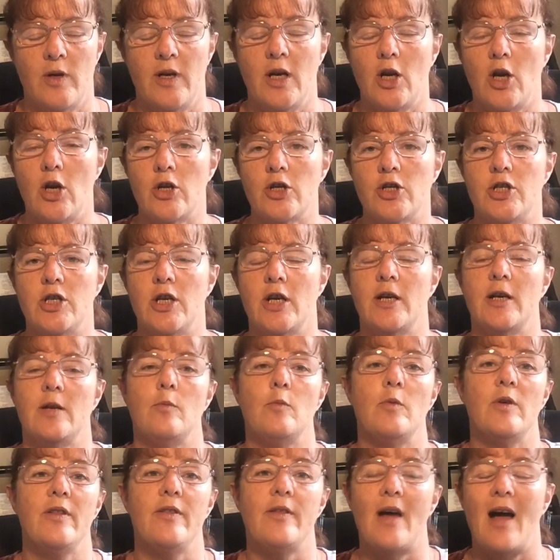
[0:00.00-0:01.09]
We're
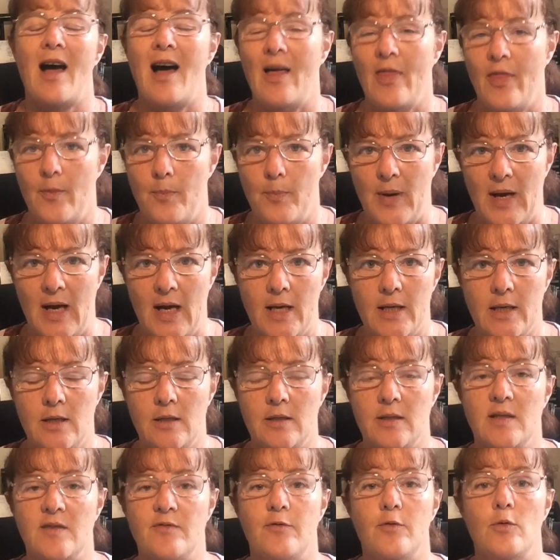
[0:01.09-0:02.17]
negotiating with other
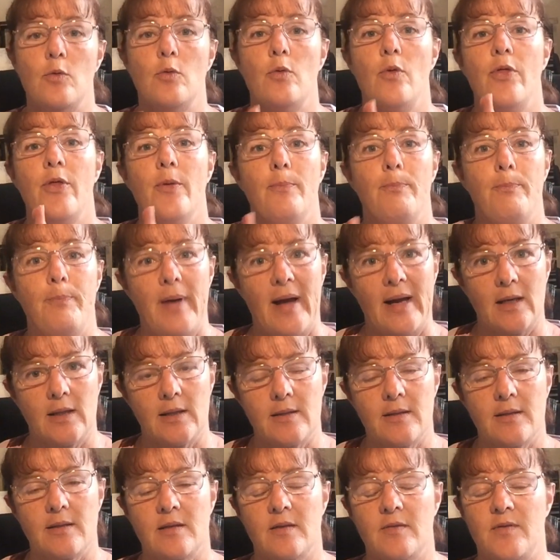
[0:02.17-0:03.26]
partners for the
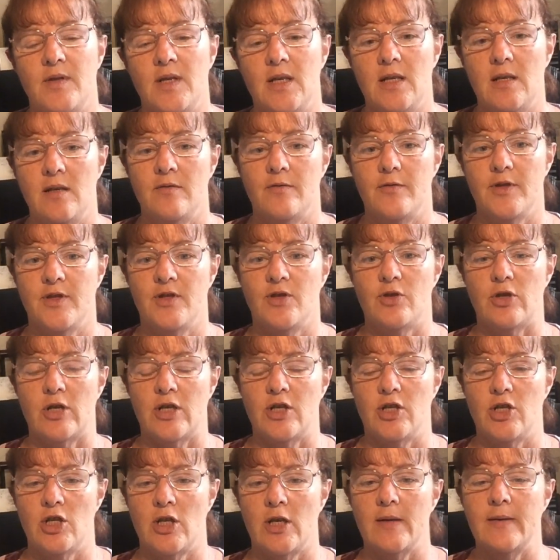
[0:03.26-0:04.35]
balance of the
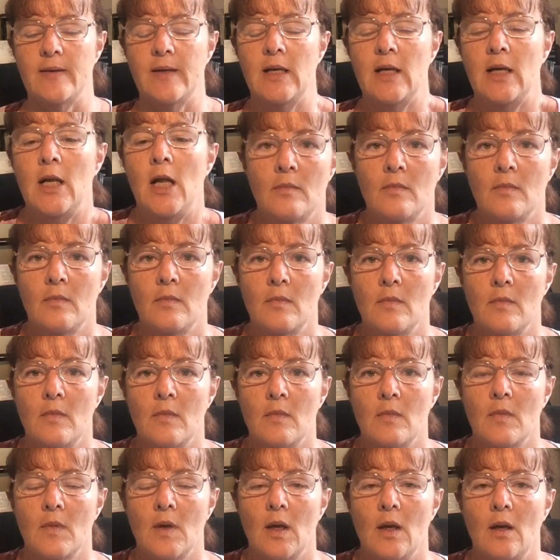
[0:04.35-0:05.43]
infrastructure.
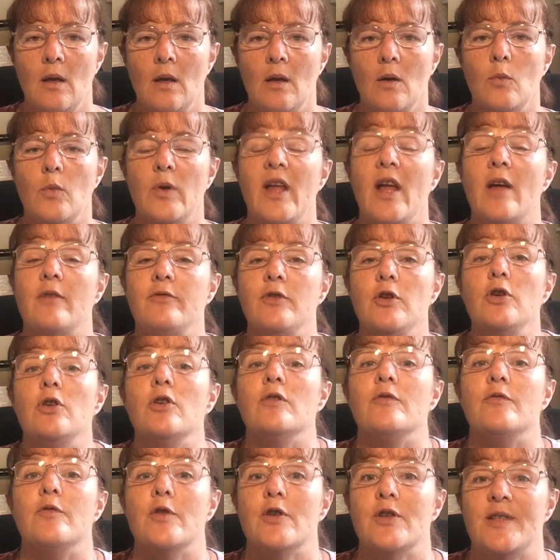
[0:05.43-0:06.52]
We have
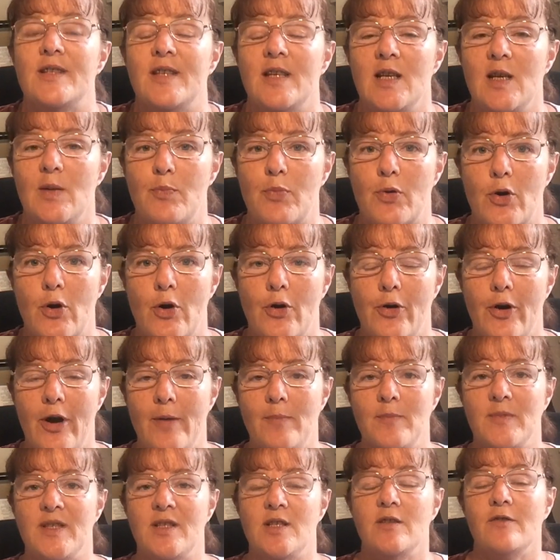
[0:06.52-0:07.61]
university
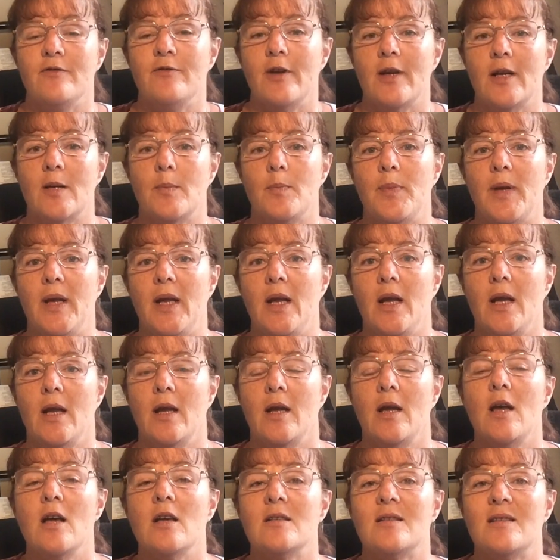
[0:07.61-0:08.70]
programs developing
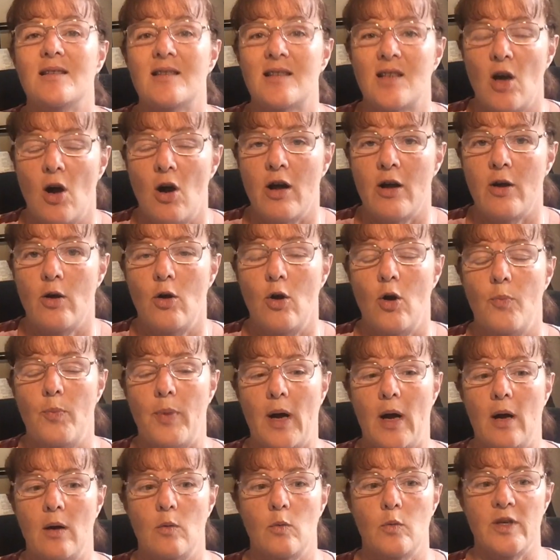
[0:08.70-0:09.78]

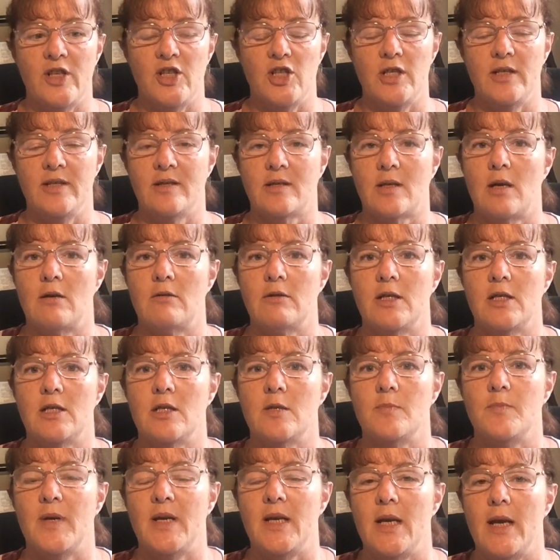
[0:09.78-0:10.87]
Skyhopper, which is going to
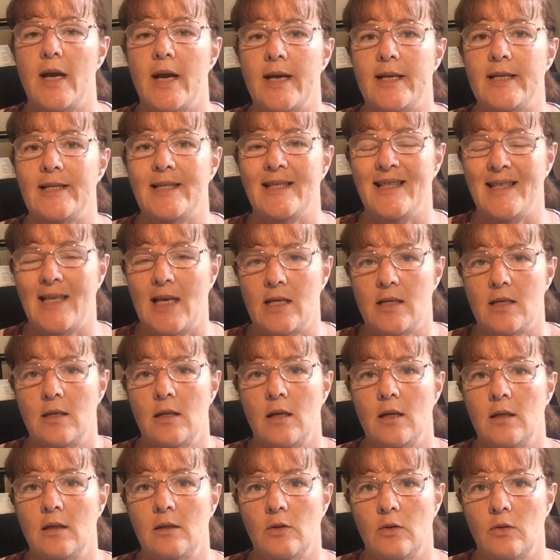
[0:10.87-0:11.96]
be a
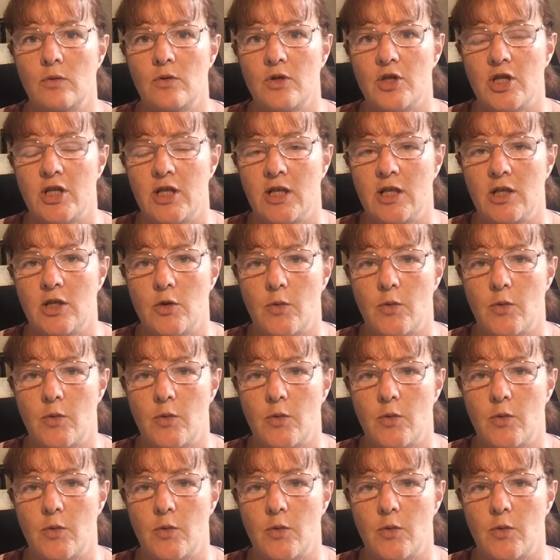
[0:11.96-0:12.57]
satellite launched in